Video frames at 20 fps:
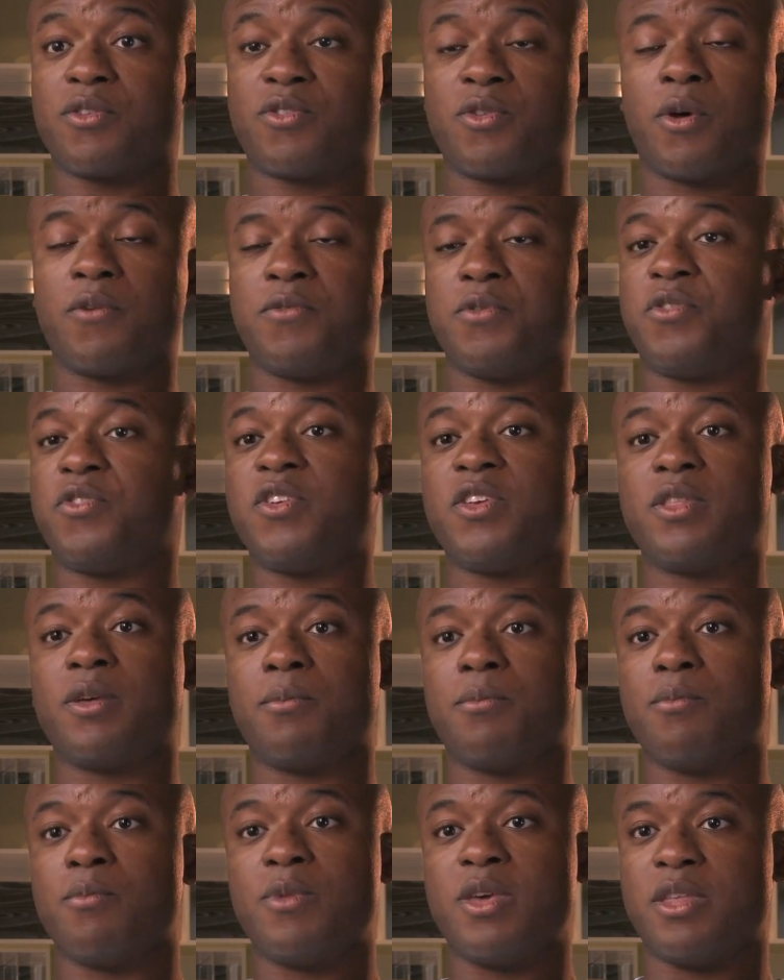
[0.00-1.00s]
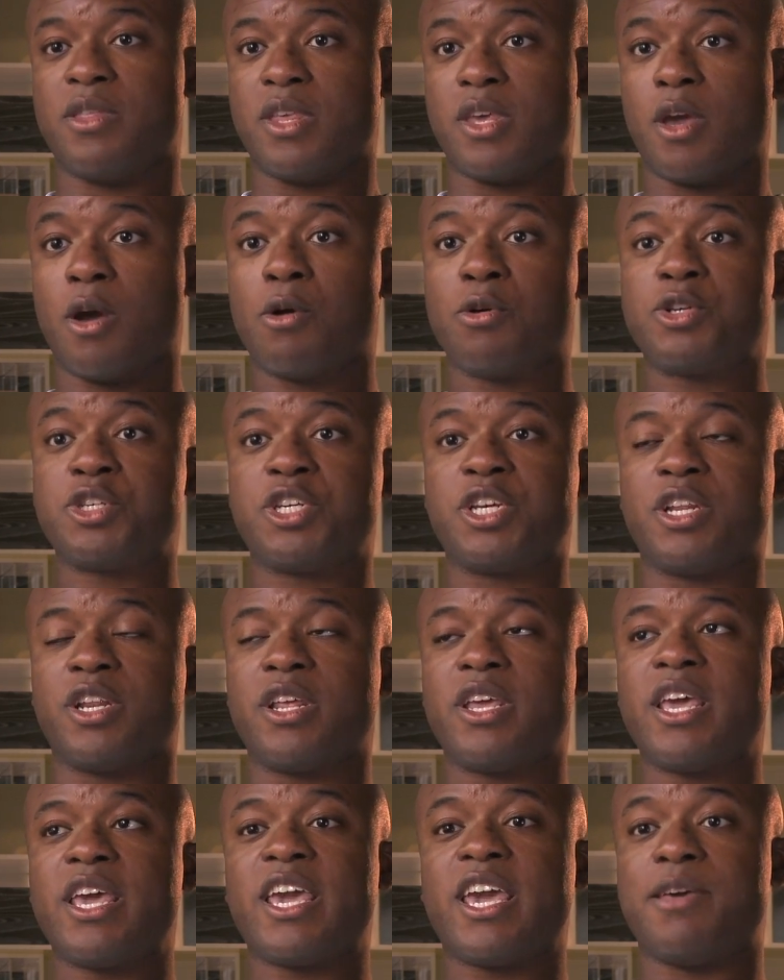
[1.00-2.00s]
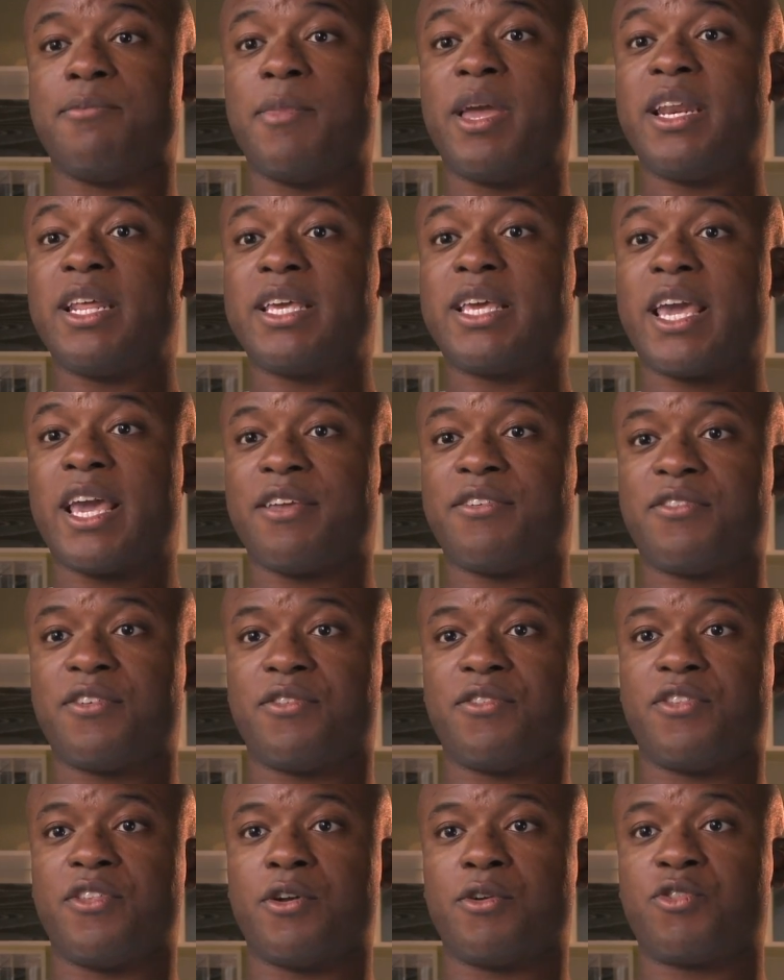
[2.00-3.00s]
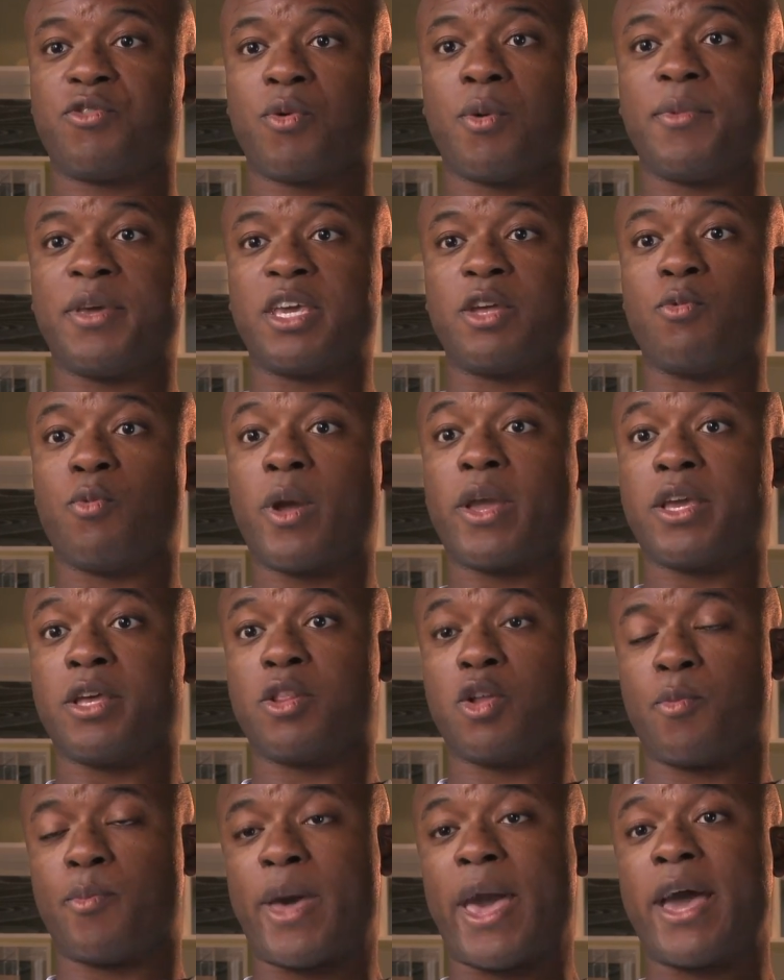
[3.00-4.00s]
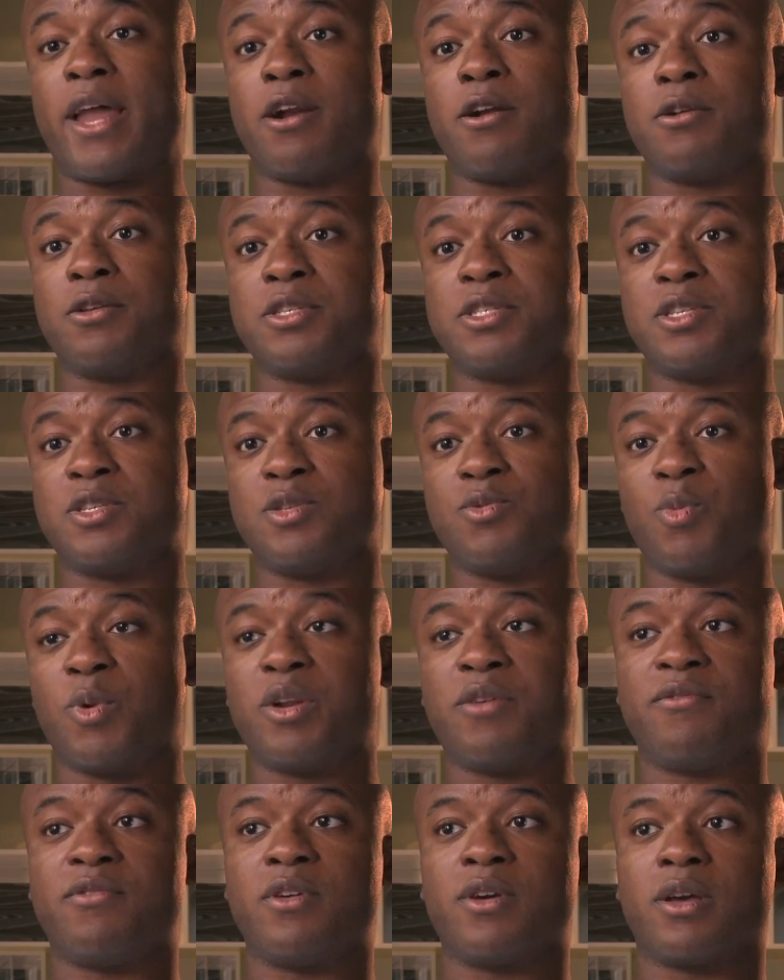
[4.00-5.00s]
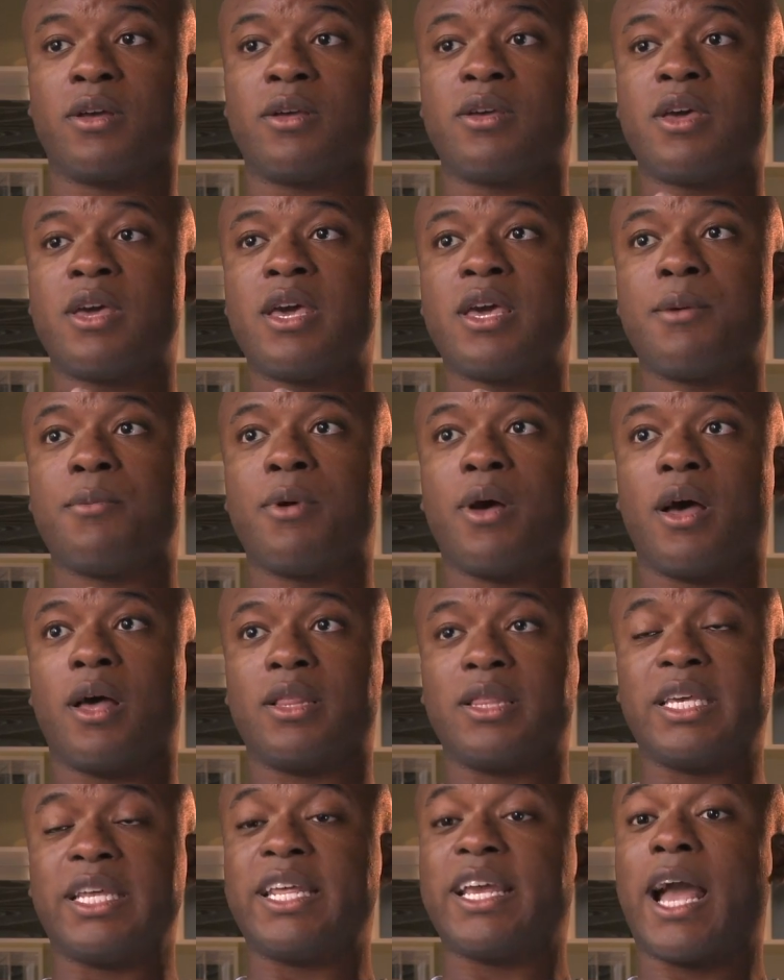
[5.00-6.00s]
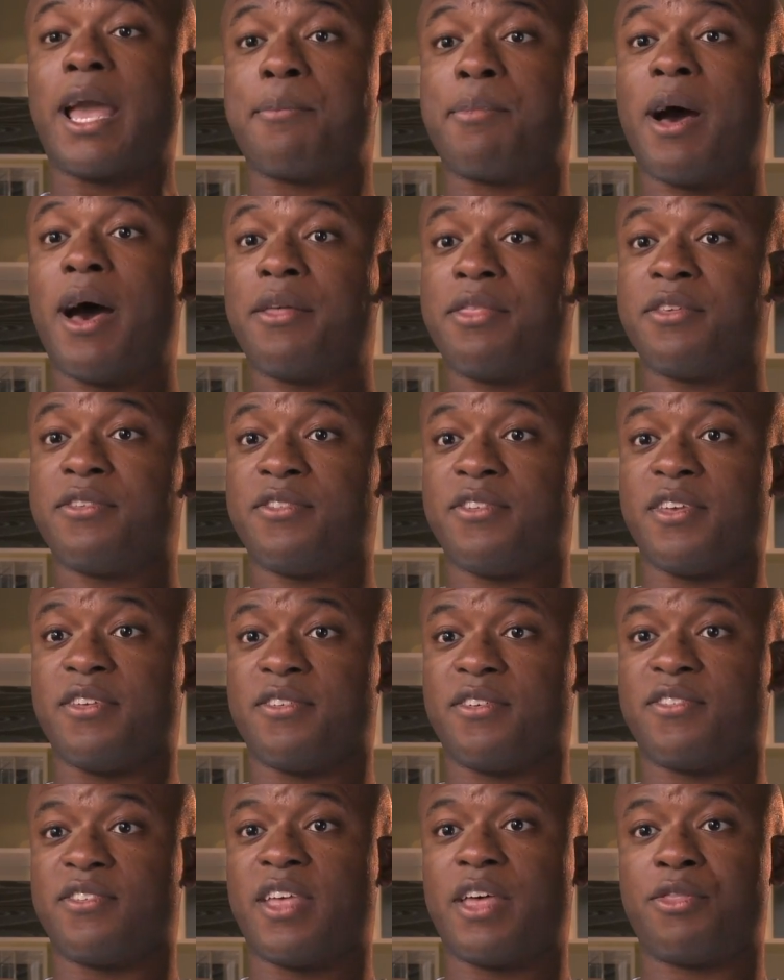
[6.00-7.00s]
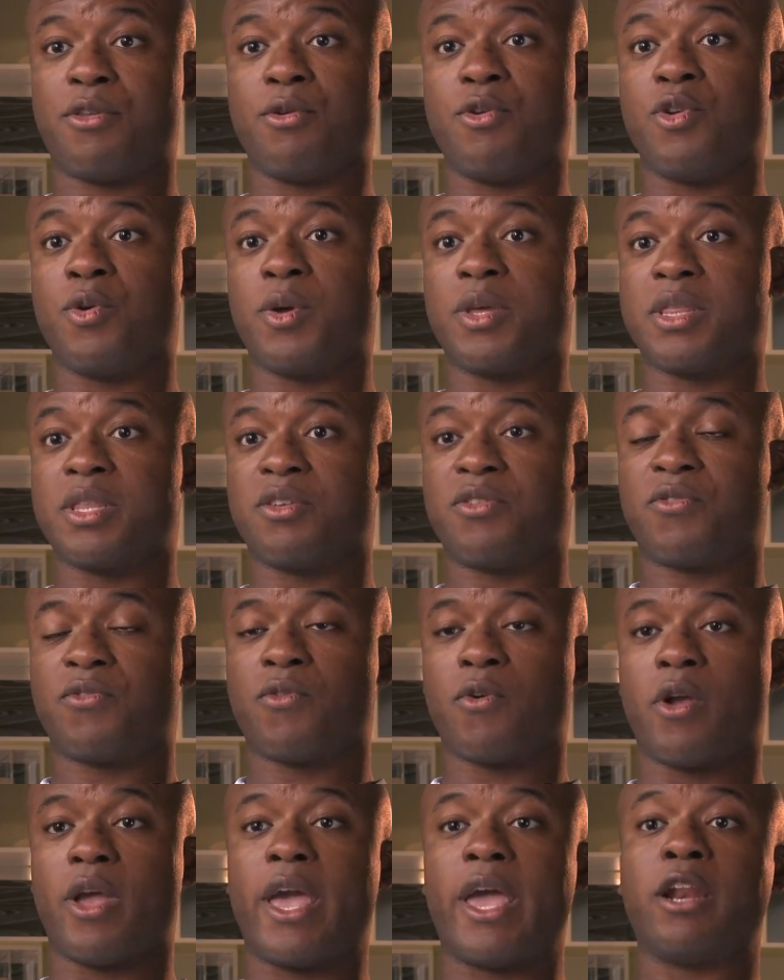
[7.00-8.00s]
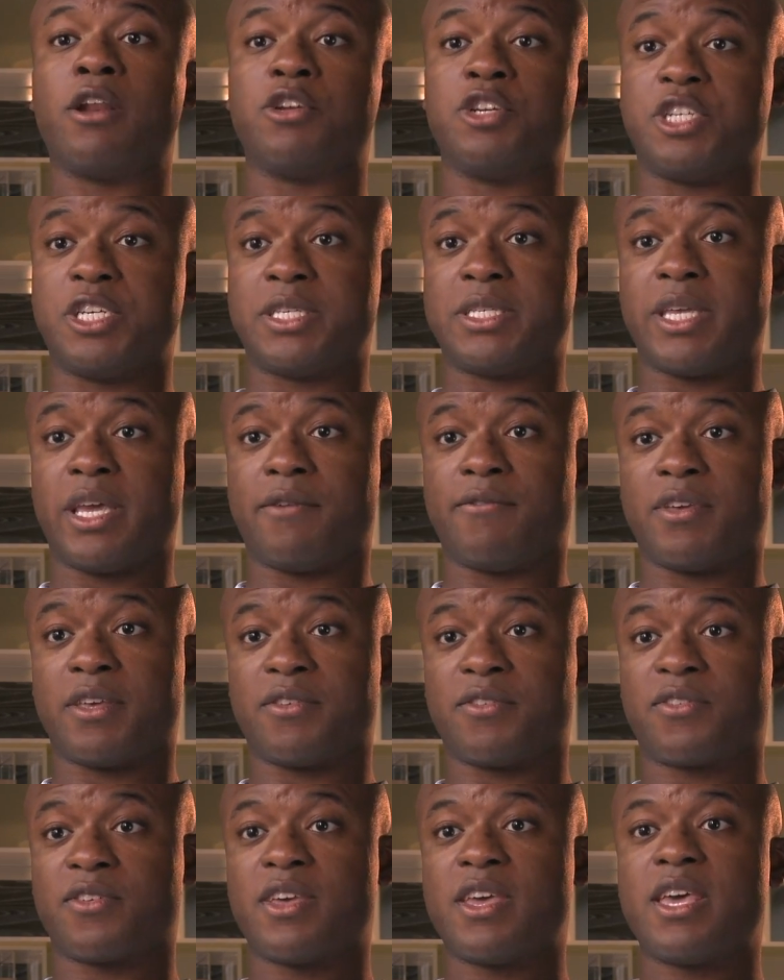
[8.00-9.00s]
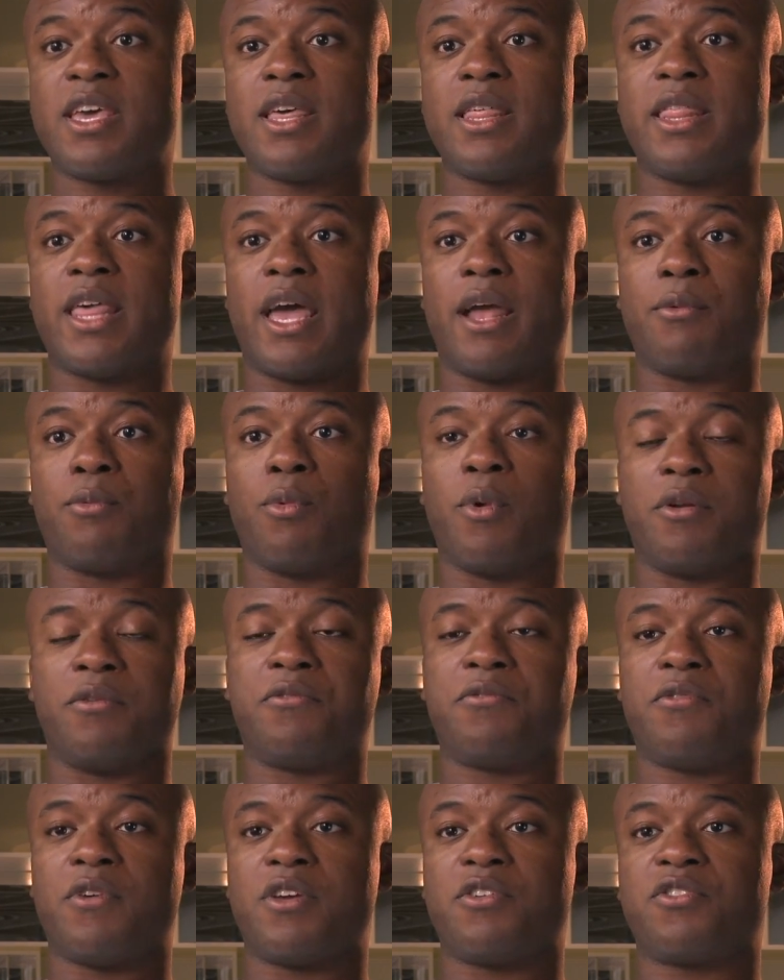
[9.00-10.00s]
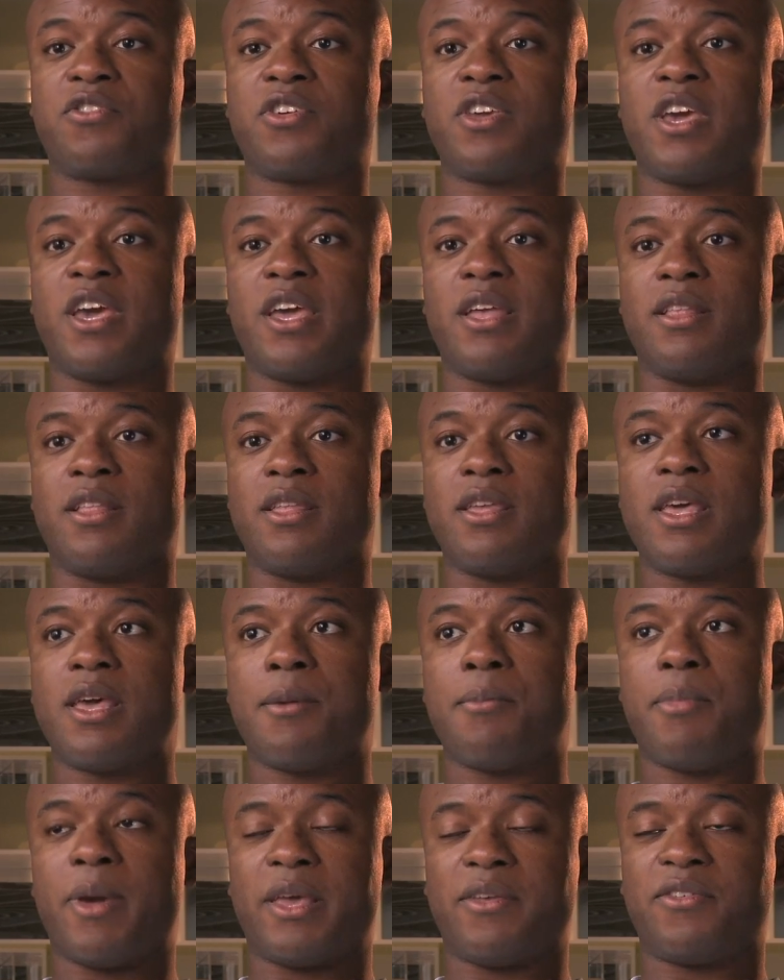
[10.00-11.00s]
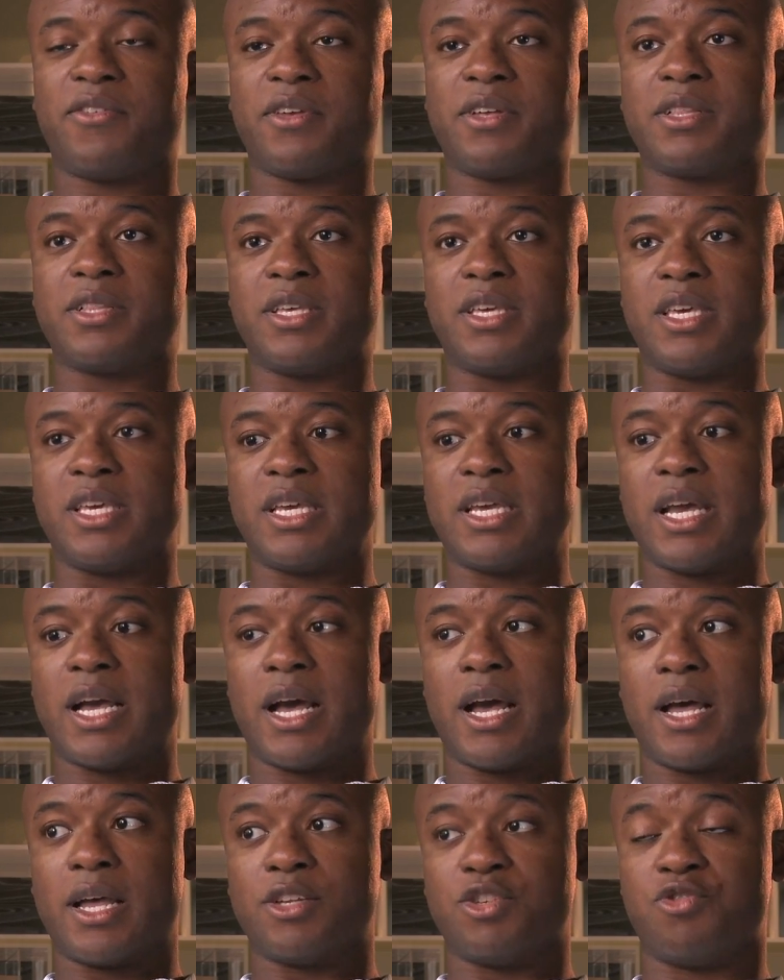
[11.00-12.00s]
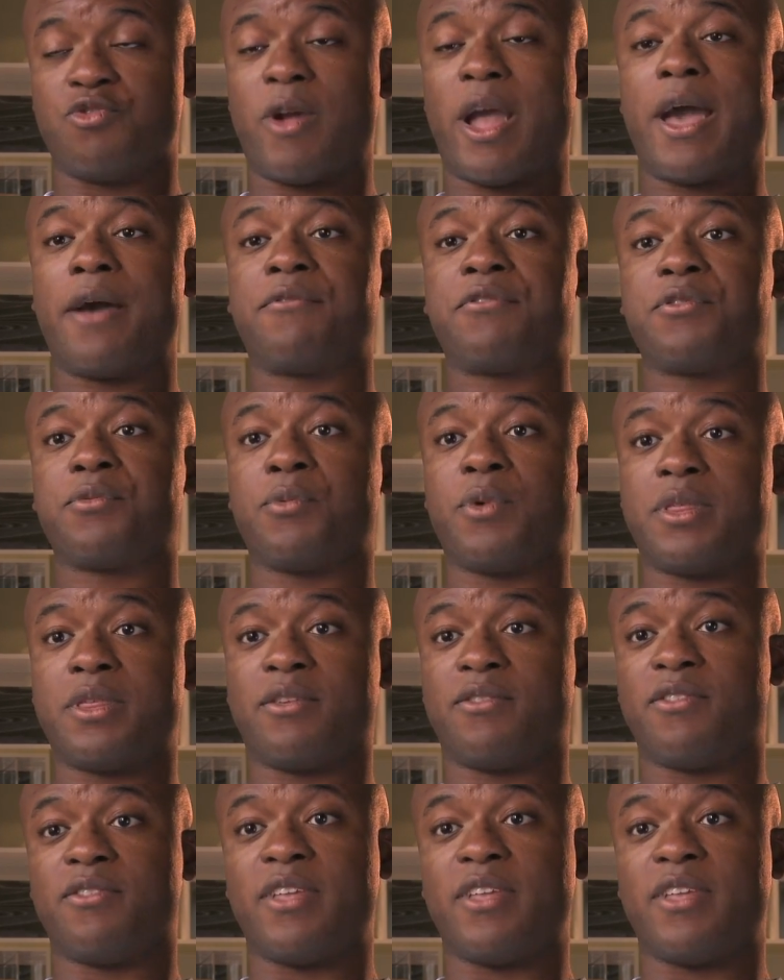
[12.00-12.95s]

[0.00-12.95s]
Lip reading: So if you see them in the ocean, in many cases they're swimming in regular patterns. And one of the leading hypotheses is that they're doing this for energy savings, that one fish can basically draft with its